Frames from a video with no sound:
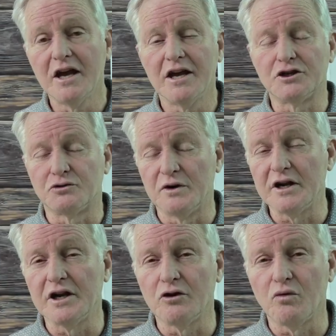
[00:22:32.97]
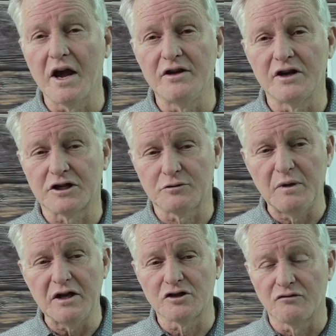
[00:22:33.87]
It's written in a way that
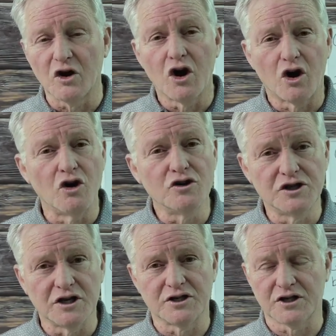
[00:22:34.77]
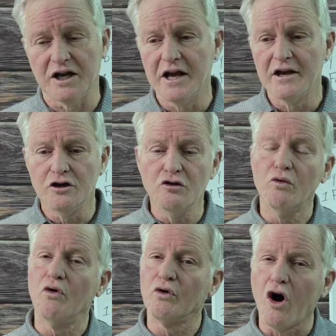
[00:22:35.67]
speaks of urgency. You
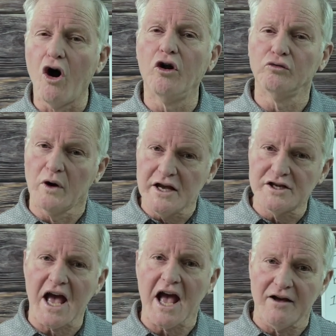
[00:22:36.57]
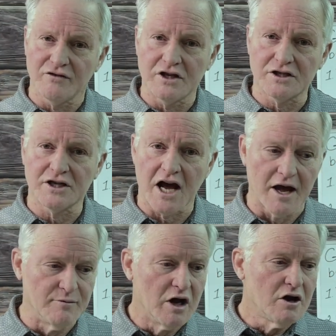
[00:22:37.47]
won't always have this time.